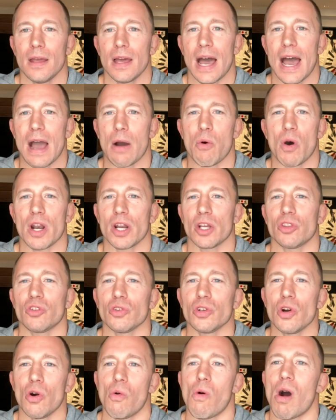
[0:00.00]
I wanted to
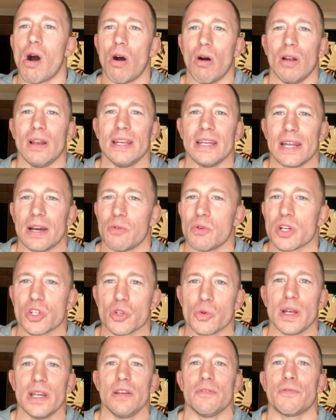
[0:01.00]
go all in. I was
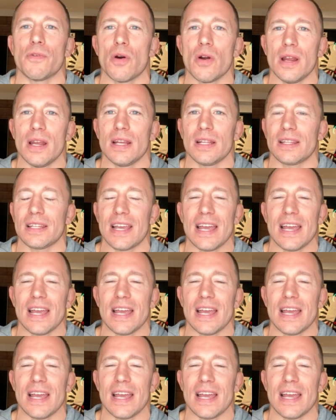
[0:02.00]
ready for it.